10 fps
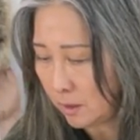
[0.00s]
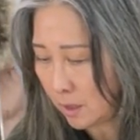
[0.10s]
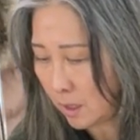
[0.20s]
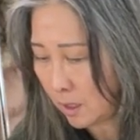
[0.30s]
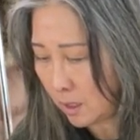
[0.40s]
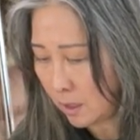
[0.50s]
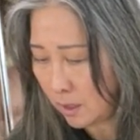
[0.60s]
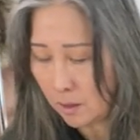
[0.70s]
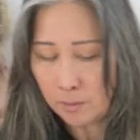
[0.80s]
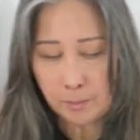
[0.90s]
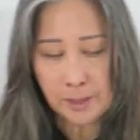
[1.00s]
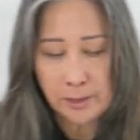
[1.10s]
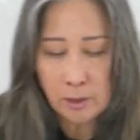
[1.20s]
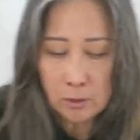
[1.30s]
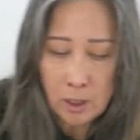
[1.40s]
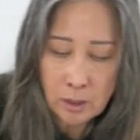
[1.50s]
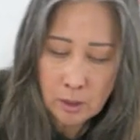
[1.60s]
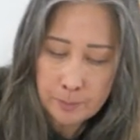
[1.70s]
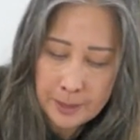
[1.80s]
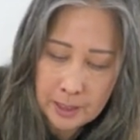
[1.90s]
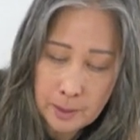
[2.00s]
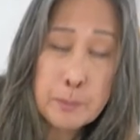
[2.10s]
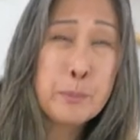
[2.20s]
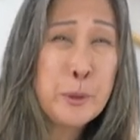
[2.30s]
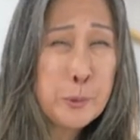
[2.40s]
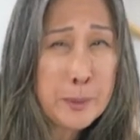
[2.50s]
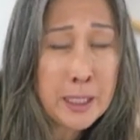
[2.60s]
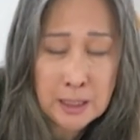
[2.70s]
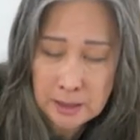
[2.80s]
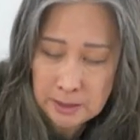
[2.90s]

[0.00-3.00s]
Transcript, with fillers: But I no longer pick up Puma.